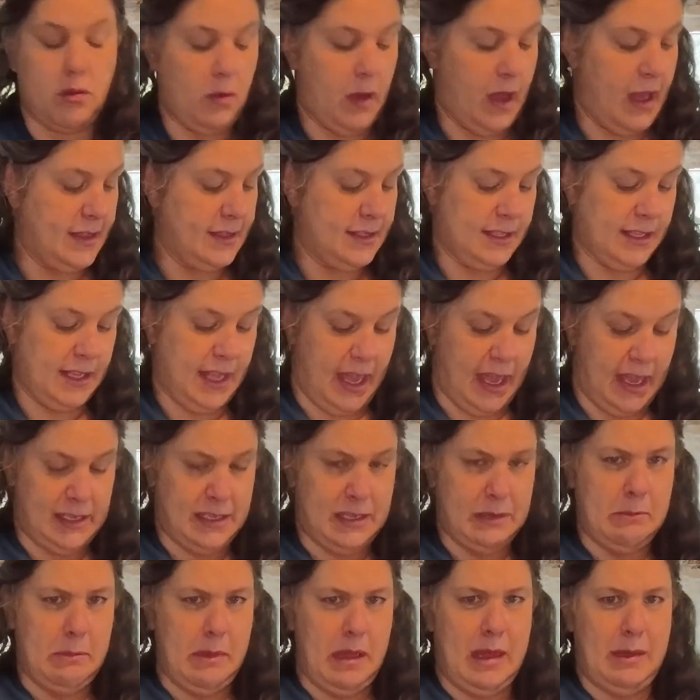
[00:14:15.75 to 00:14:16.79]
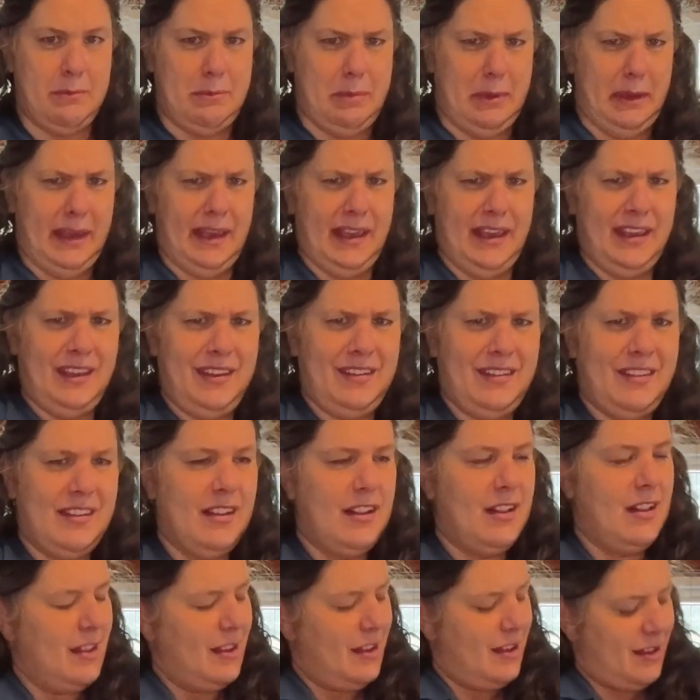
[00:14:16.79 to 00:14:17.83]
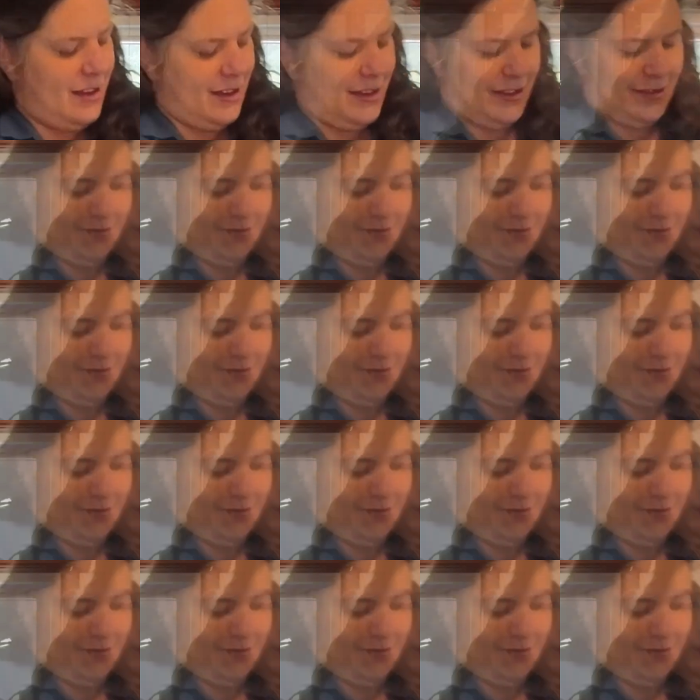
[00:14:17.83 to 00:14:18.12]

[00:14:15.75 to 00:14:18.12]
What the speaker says: as the case may be. Oh,